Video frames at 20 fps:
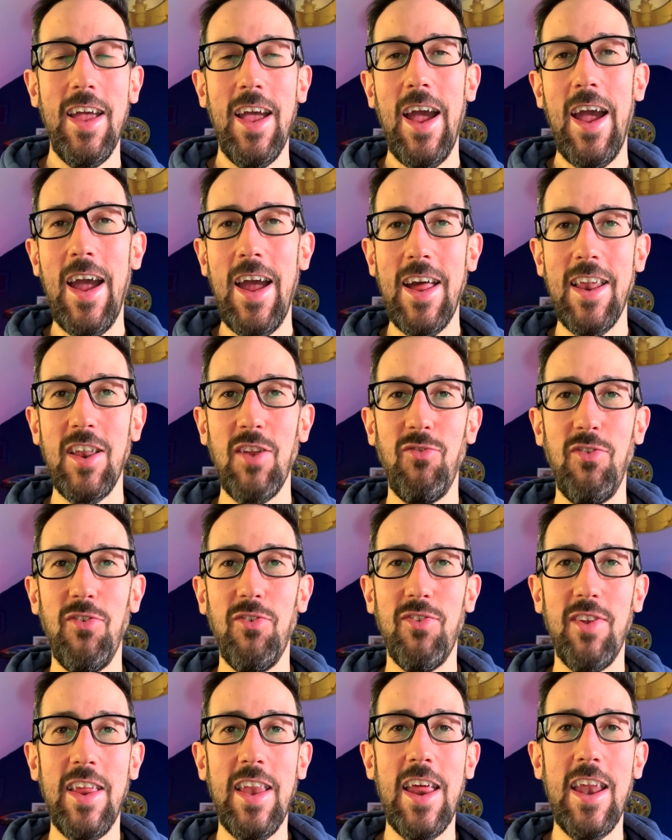and if you've
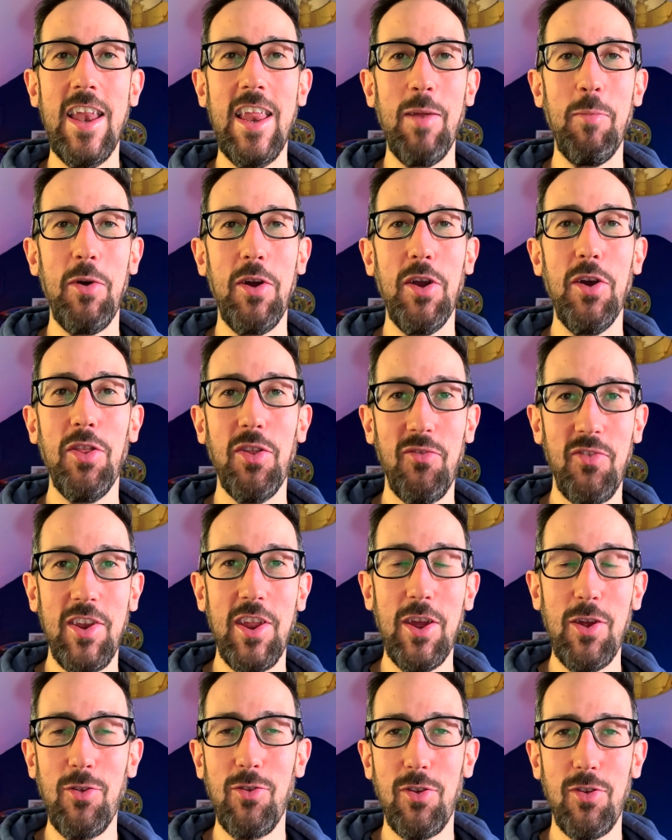seen any of my other
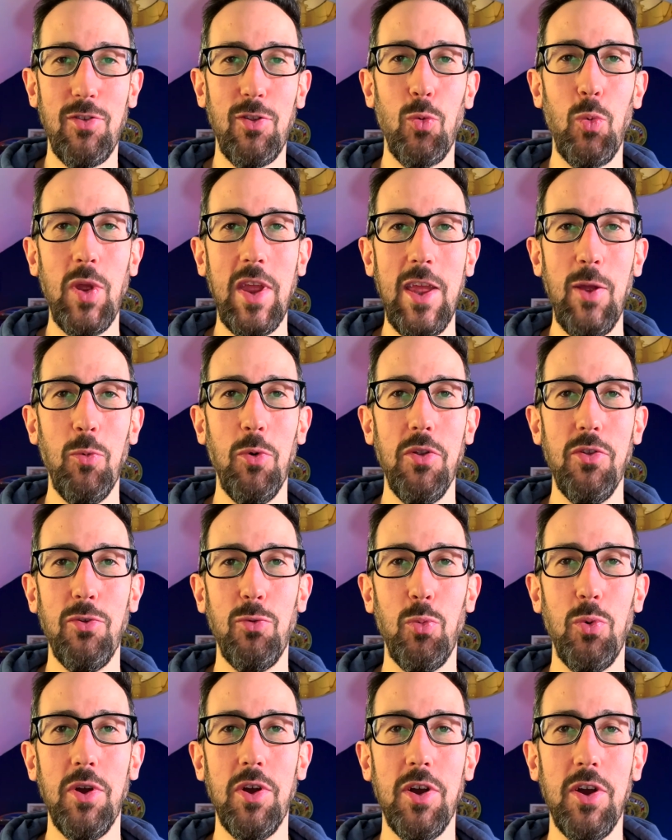videos because the wiki ones
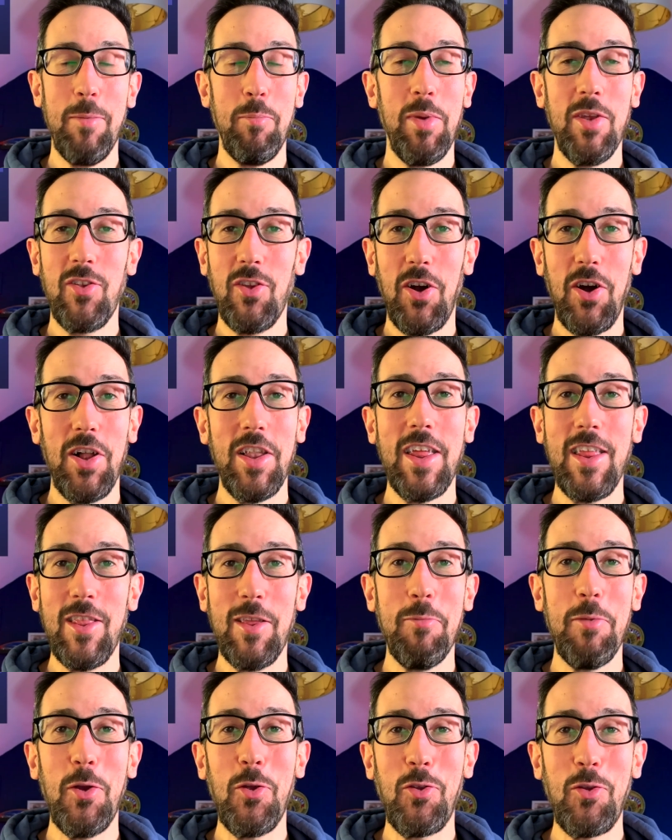were bizarrely the
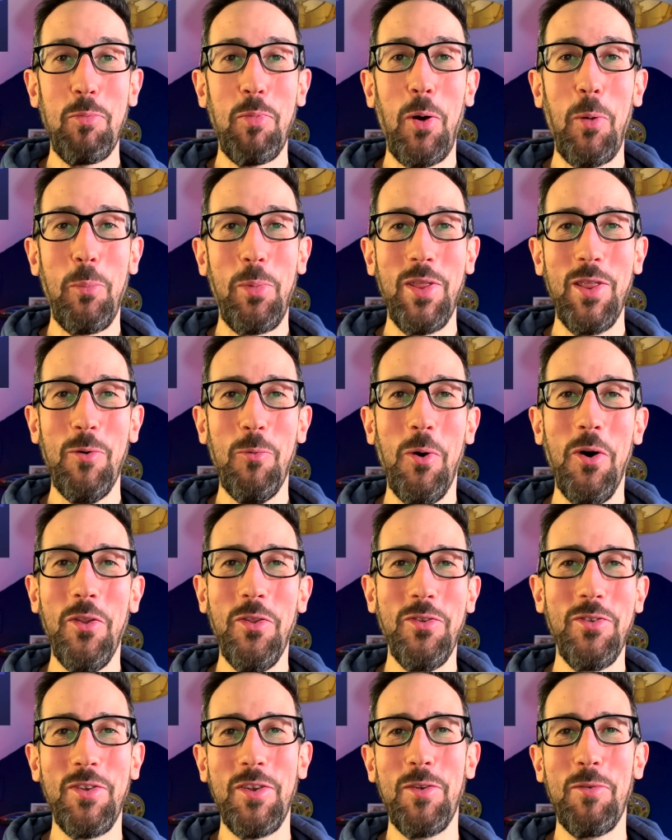most popular
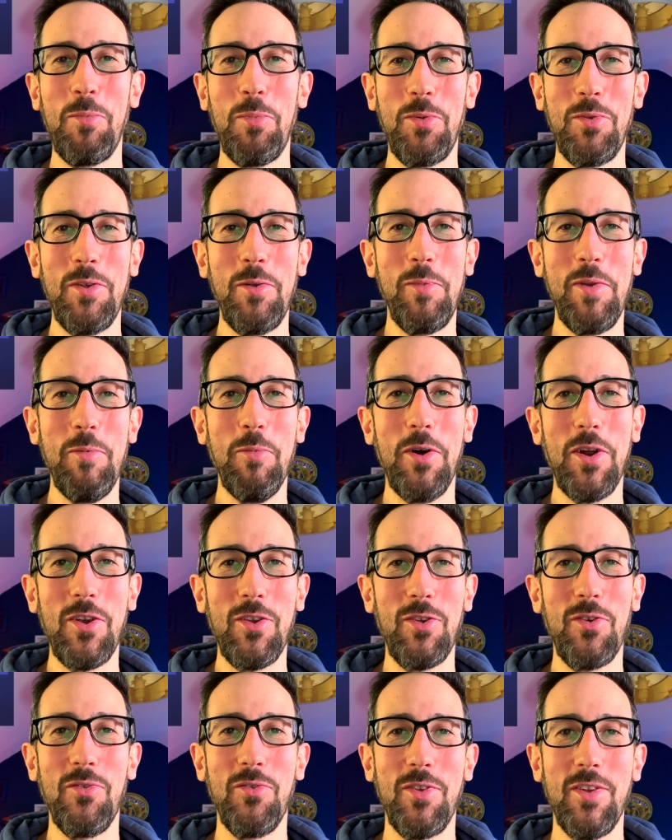ones because presumably
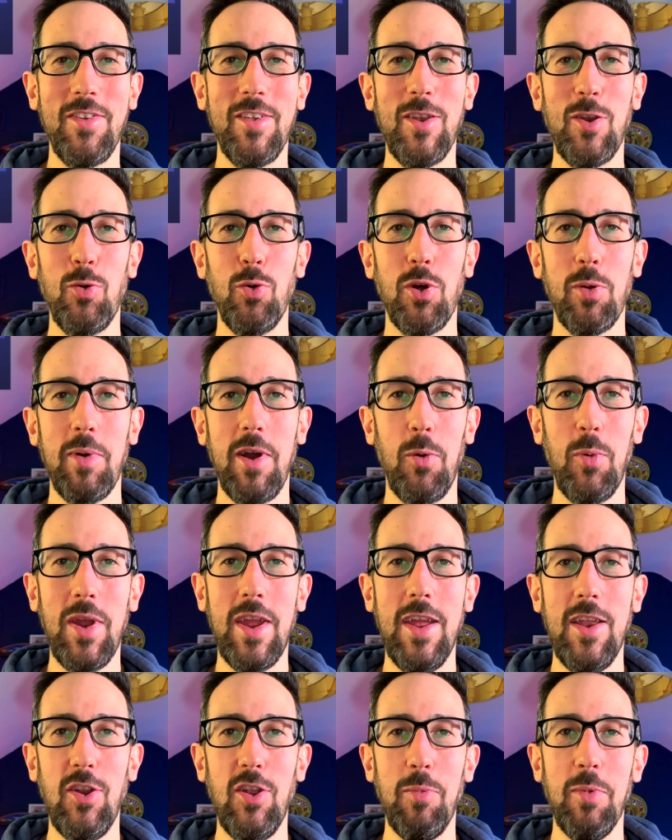microsoft doesn't talk about
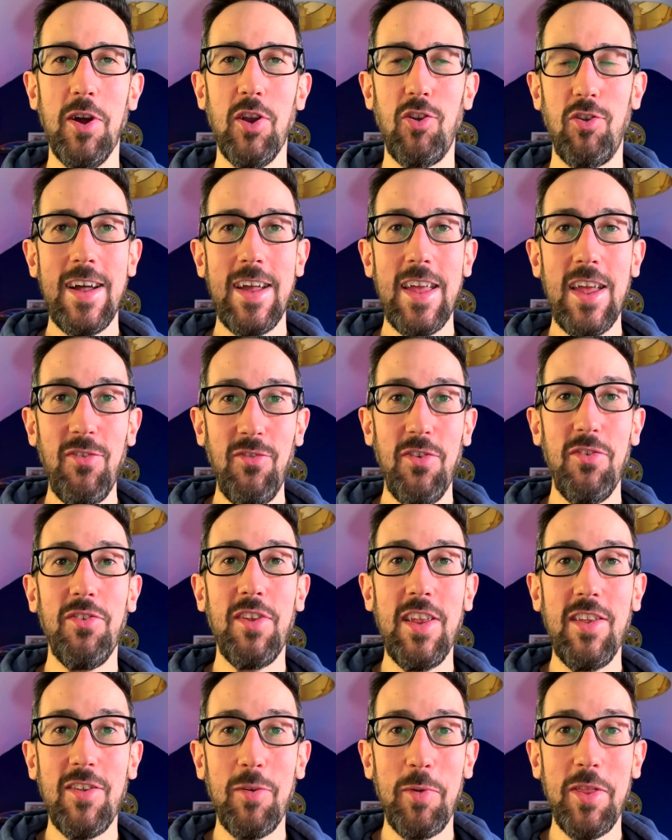wiki too much if you've
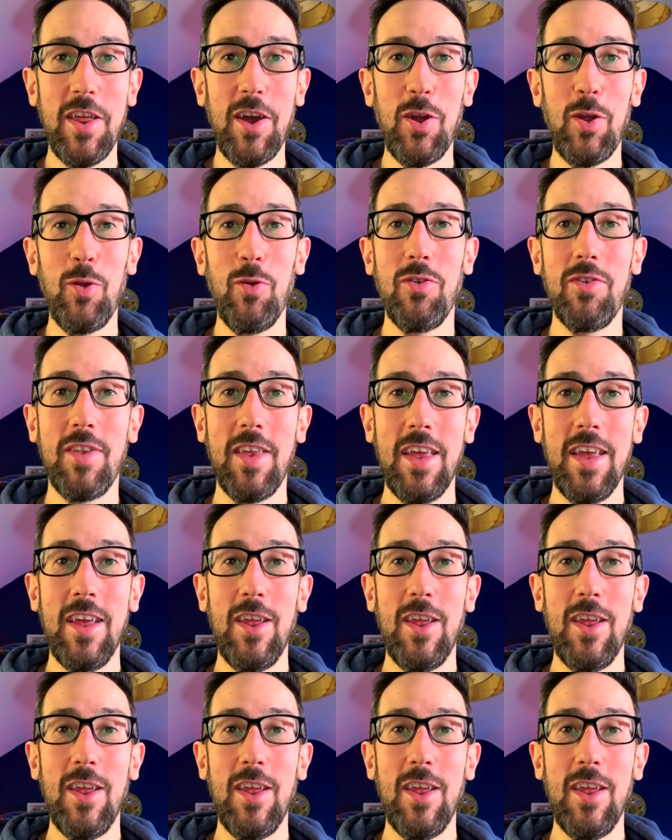seen some of those